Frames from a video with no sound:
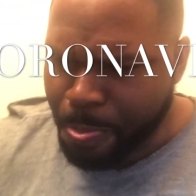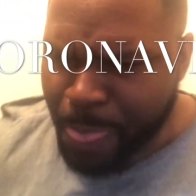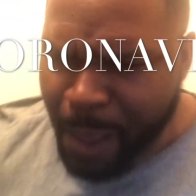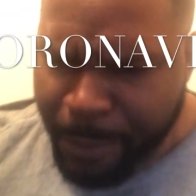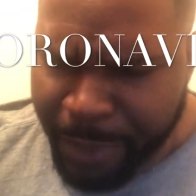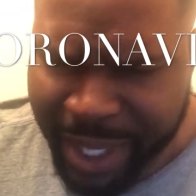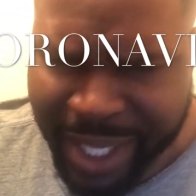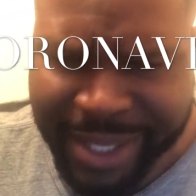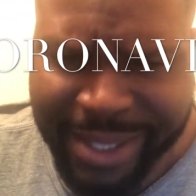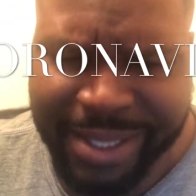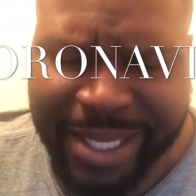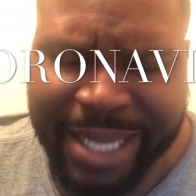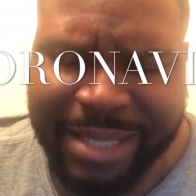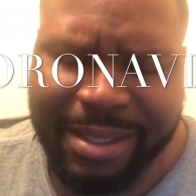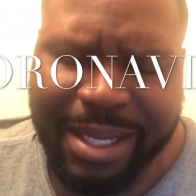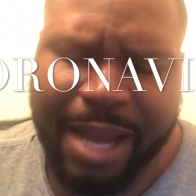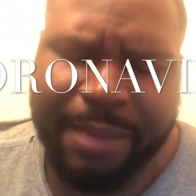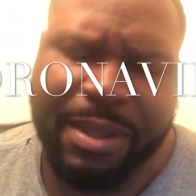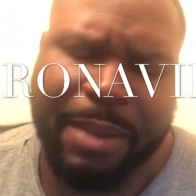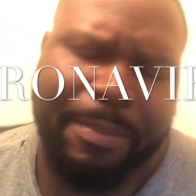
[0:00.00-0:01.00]
But at the same
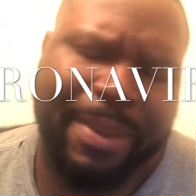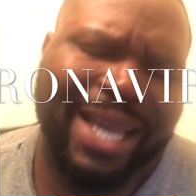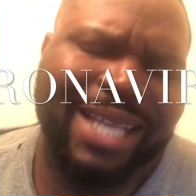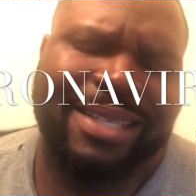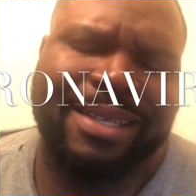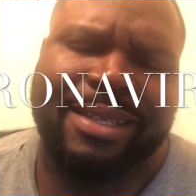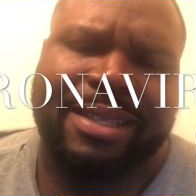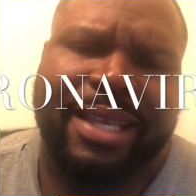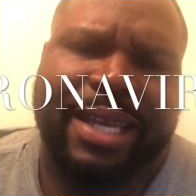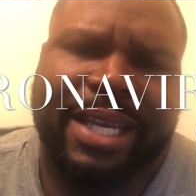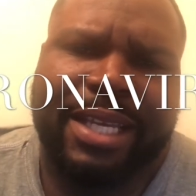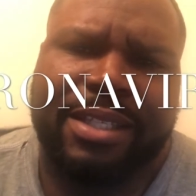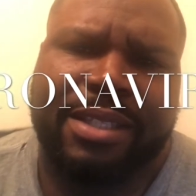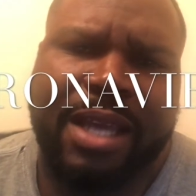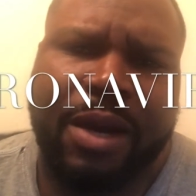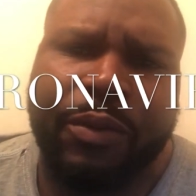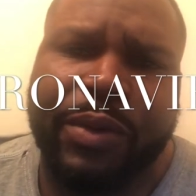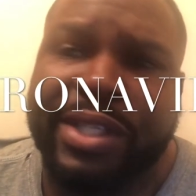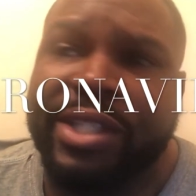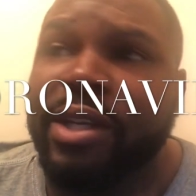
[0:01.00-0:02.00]
time, the basic things
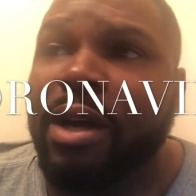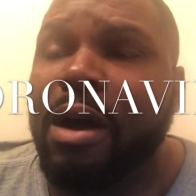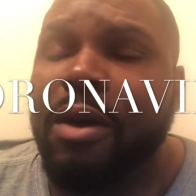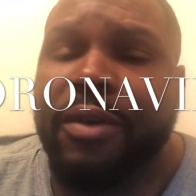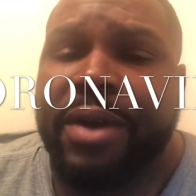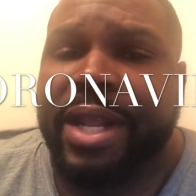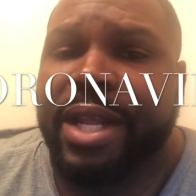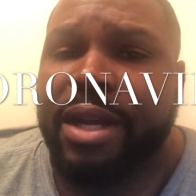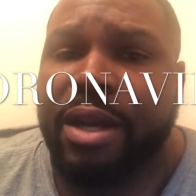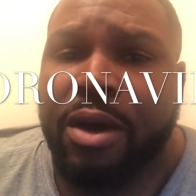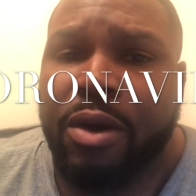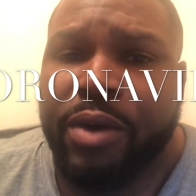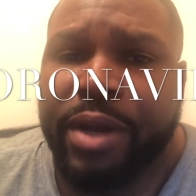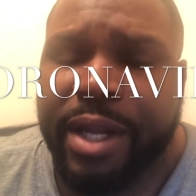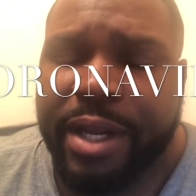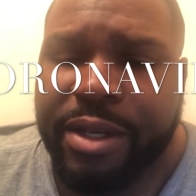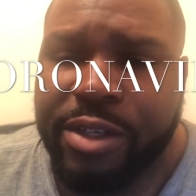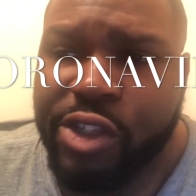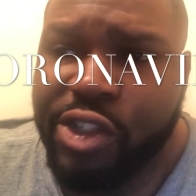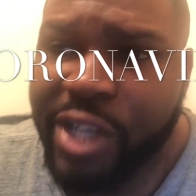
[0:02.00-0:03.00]
that we should already know and
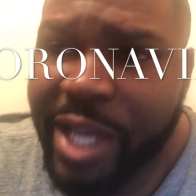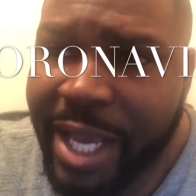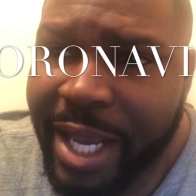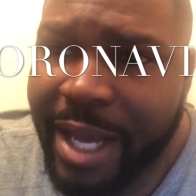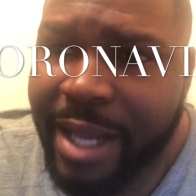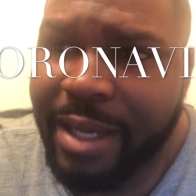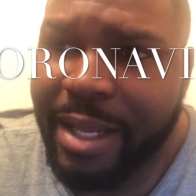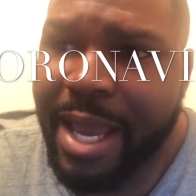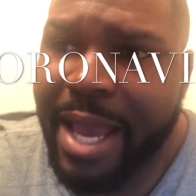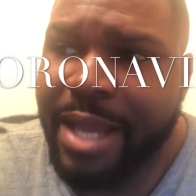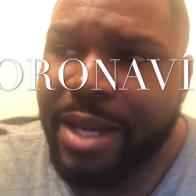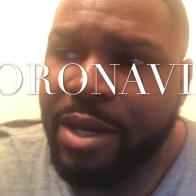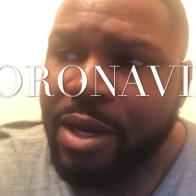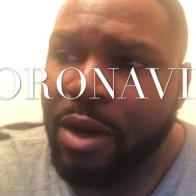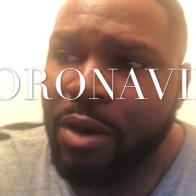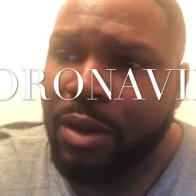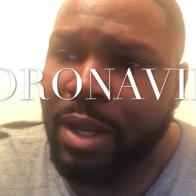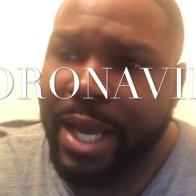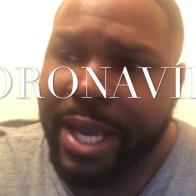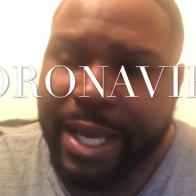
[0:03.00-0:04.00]
understand, that, you
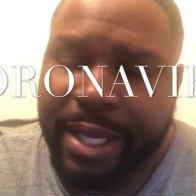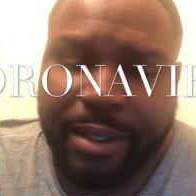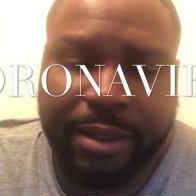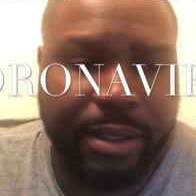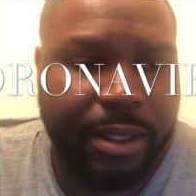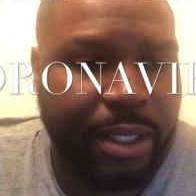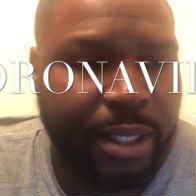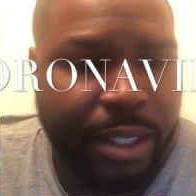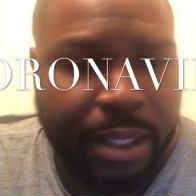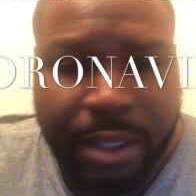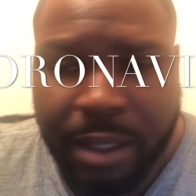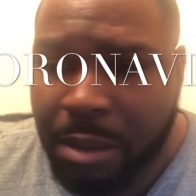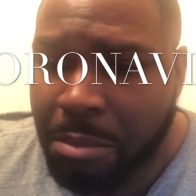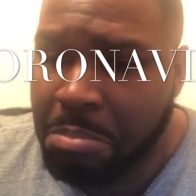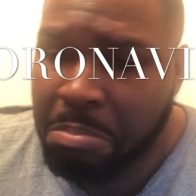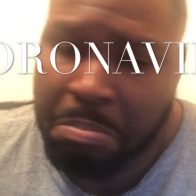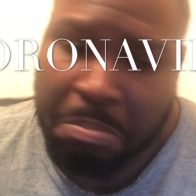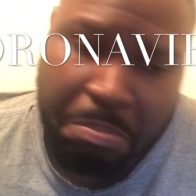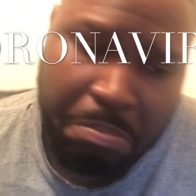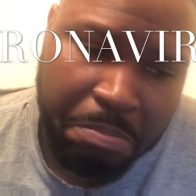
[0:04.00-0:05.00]
know, like,
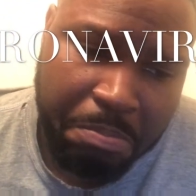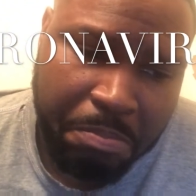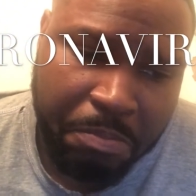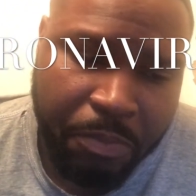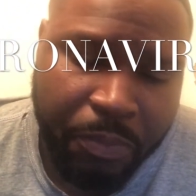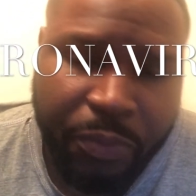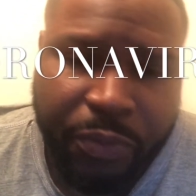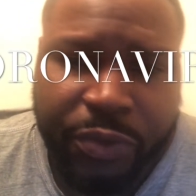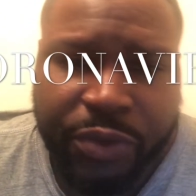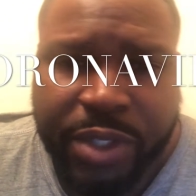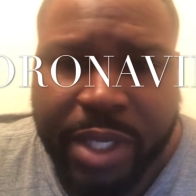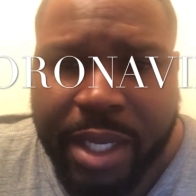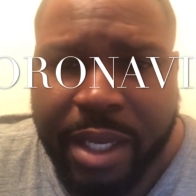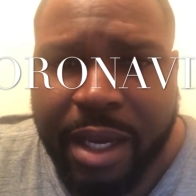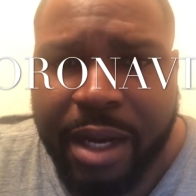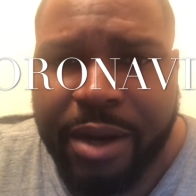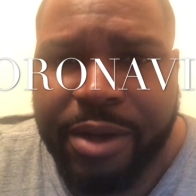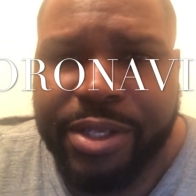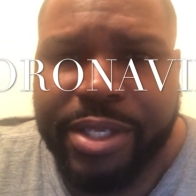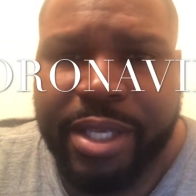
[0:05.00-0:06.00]
take
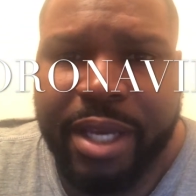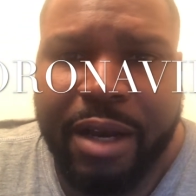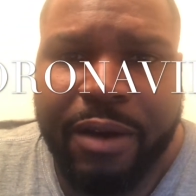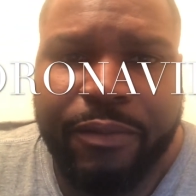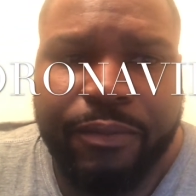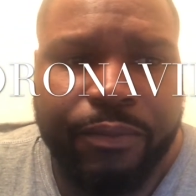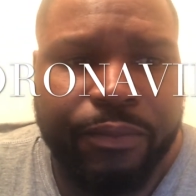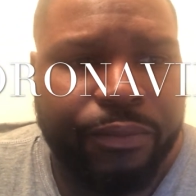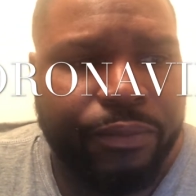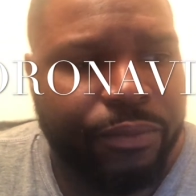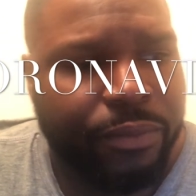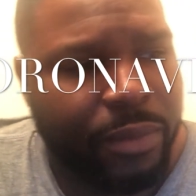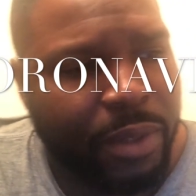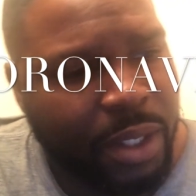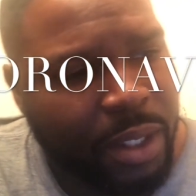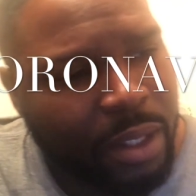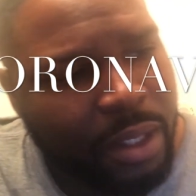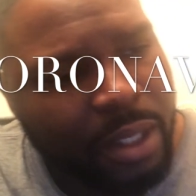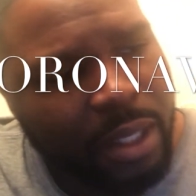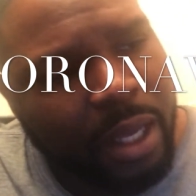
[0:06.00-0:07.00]
care of yourself.
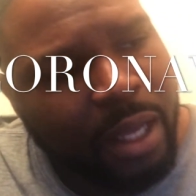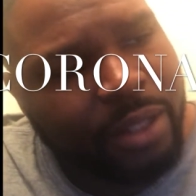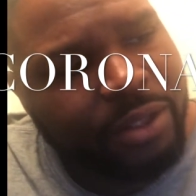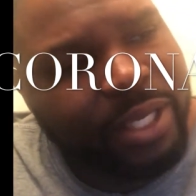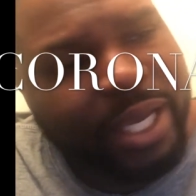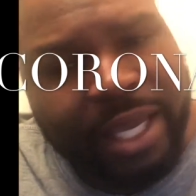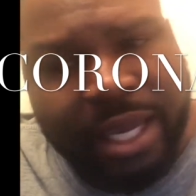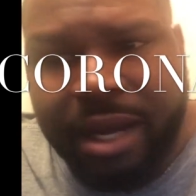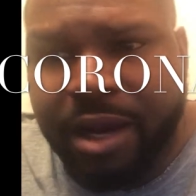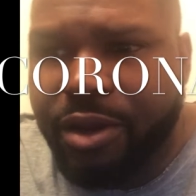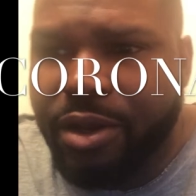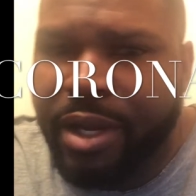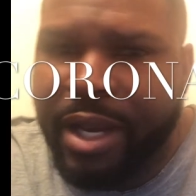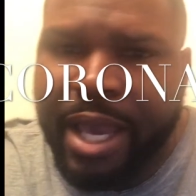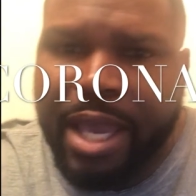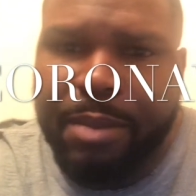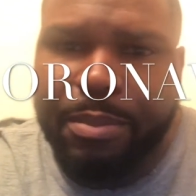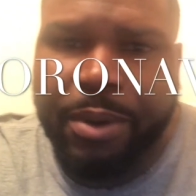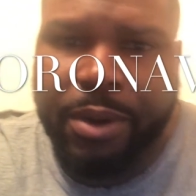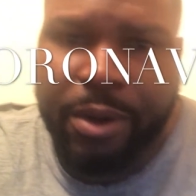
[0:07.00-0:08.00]
Take care of your
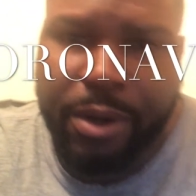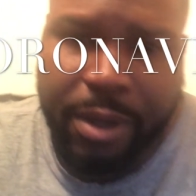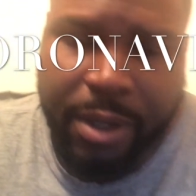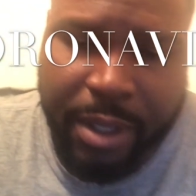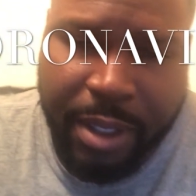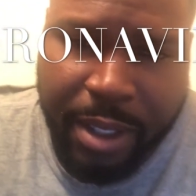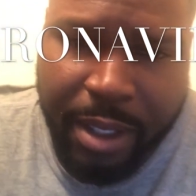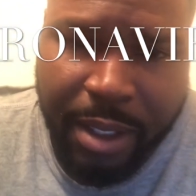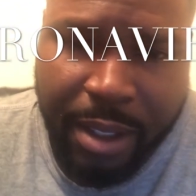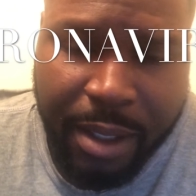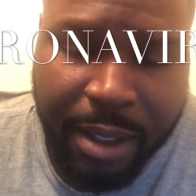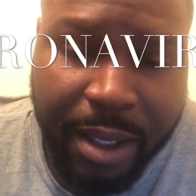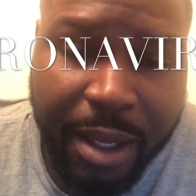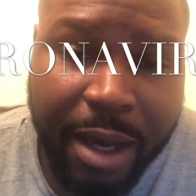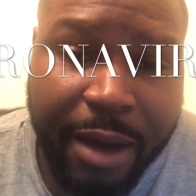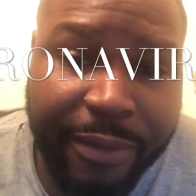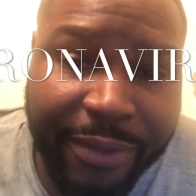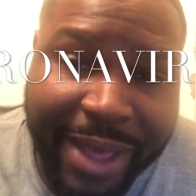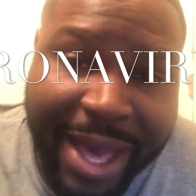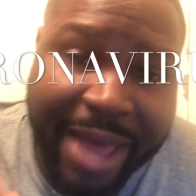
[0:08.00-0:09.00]
neighbor.
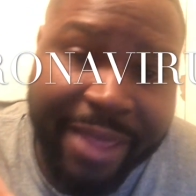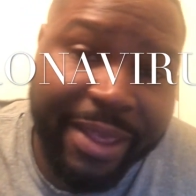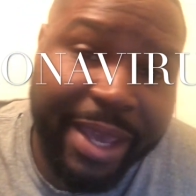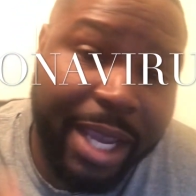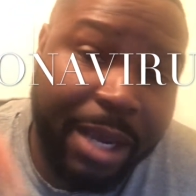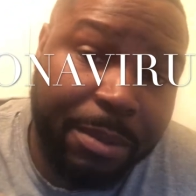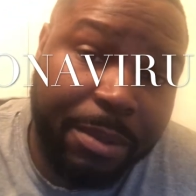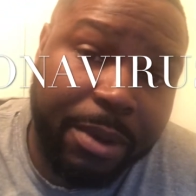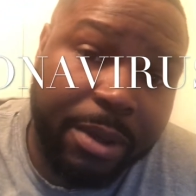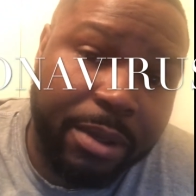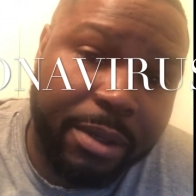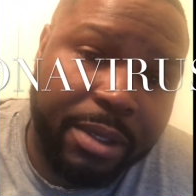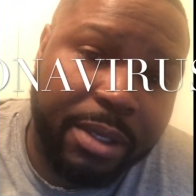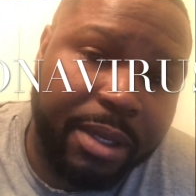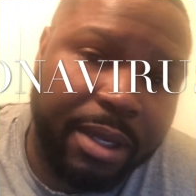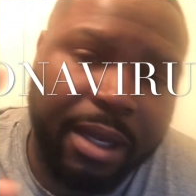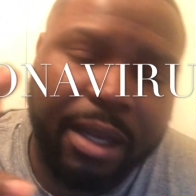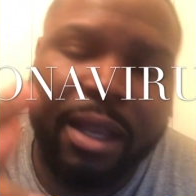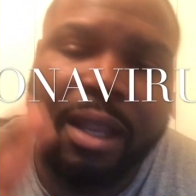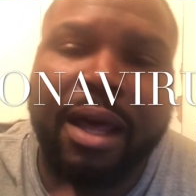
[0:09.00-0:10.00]
Love thy neighbor.
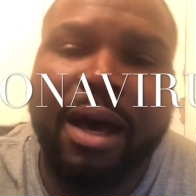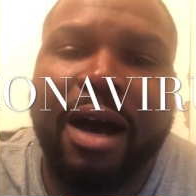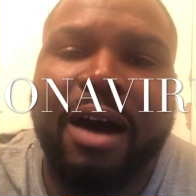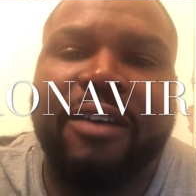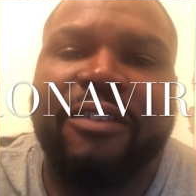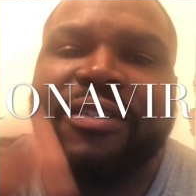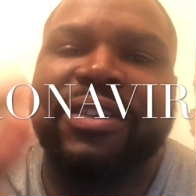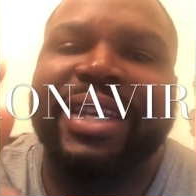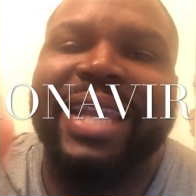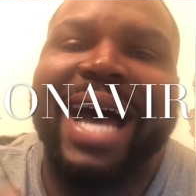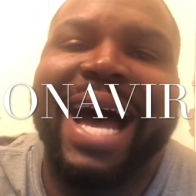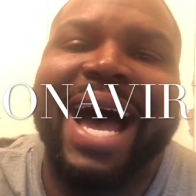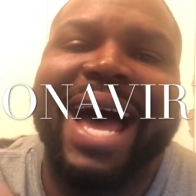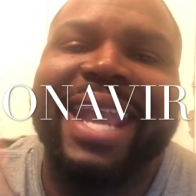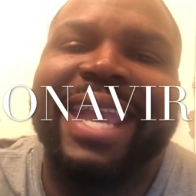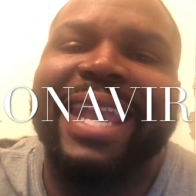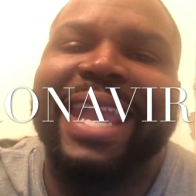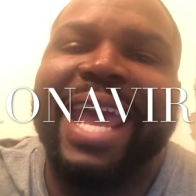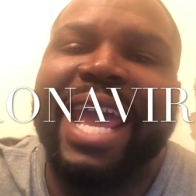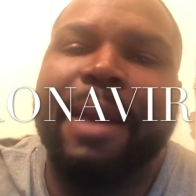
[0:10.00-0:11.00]
Love thy
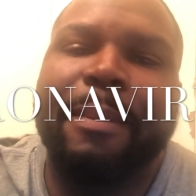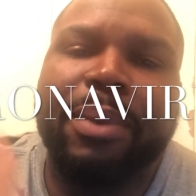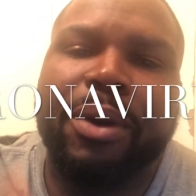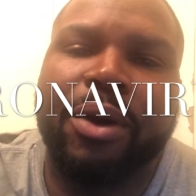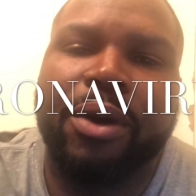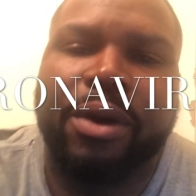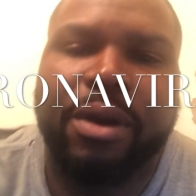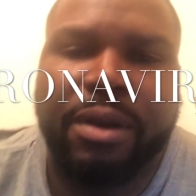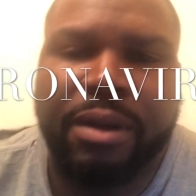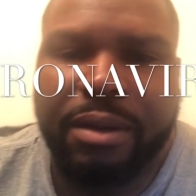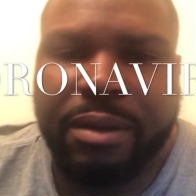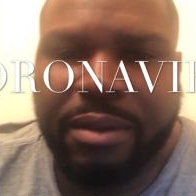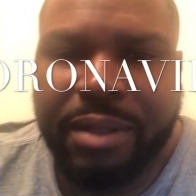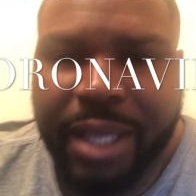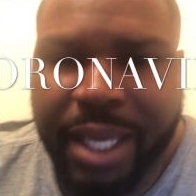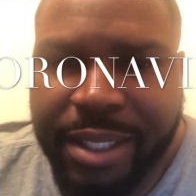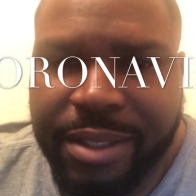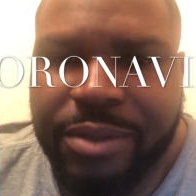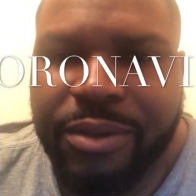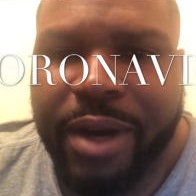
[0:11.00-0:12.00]
neighbor.
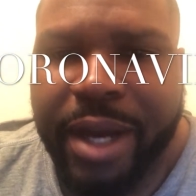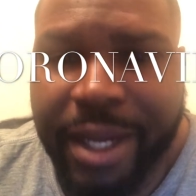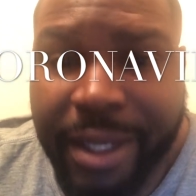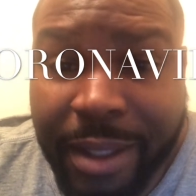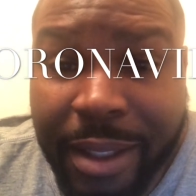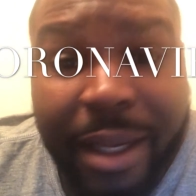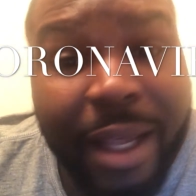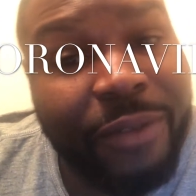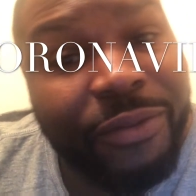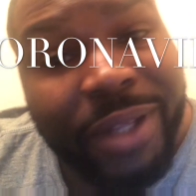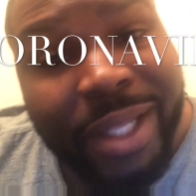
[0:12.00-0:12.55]
That's right. Love,